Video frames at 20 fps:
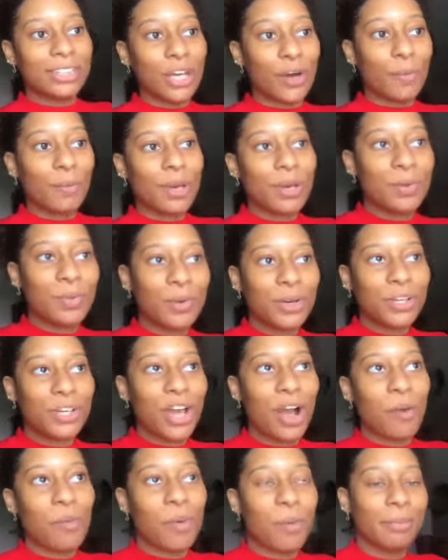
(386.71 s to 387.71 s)
tell me what
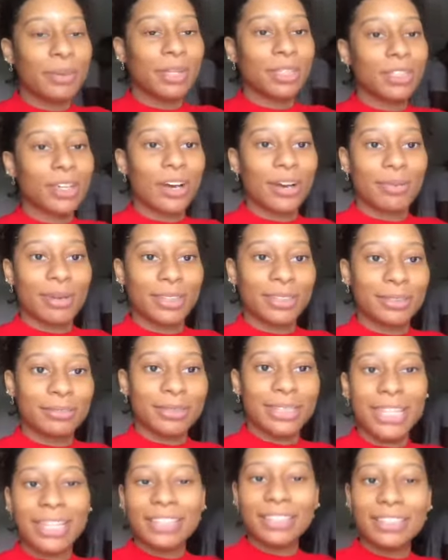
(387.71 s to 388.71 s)
y'all want me to talk about,
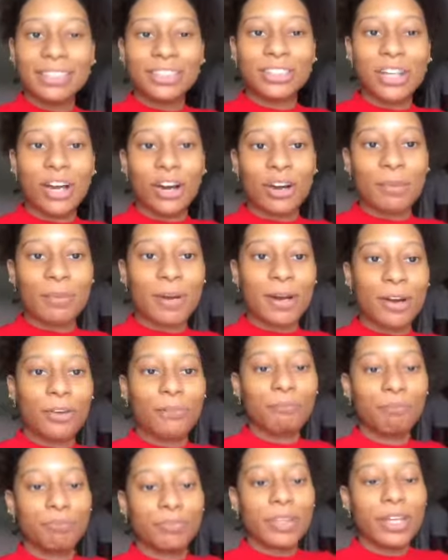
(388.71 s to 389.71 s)
some things to talk
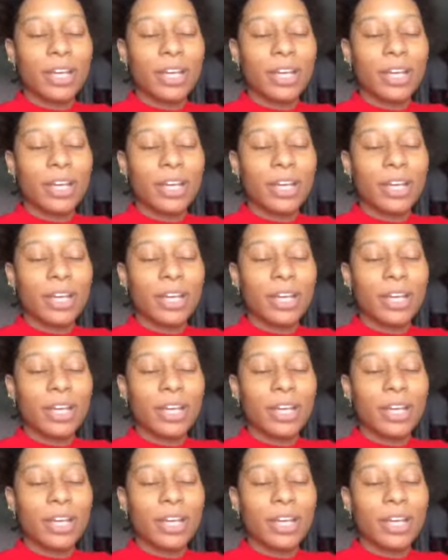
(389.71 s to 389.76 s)
about,